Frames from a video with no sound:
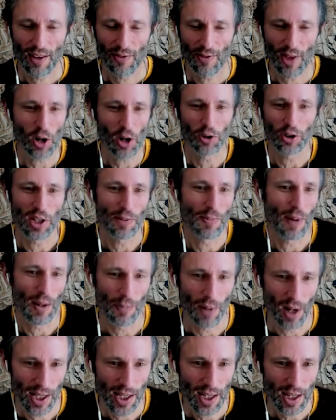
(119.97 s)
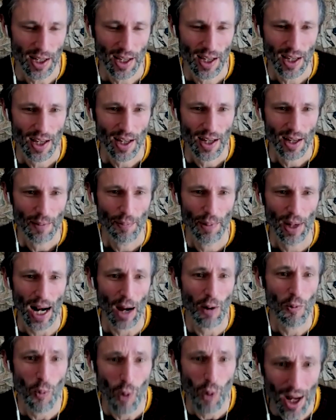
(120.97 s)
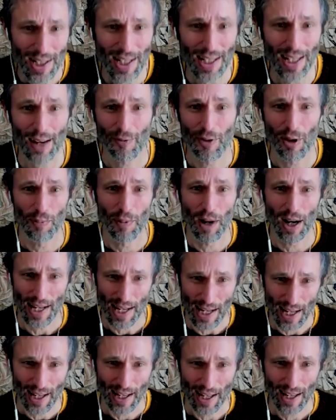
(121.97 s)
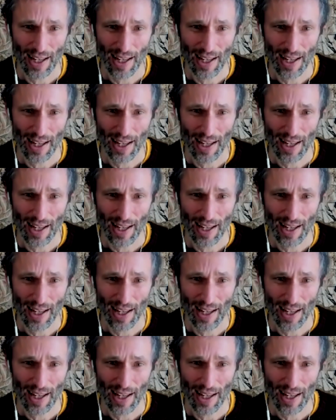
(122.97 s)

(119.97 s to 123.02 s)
They don't need my money, but I want to give them money.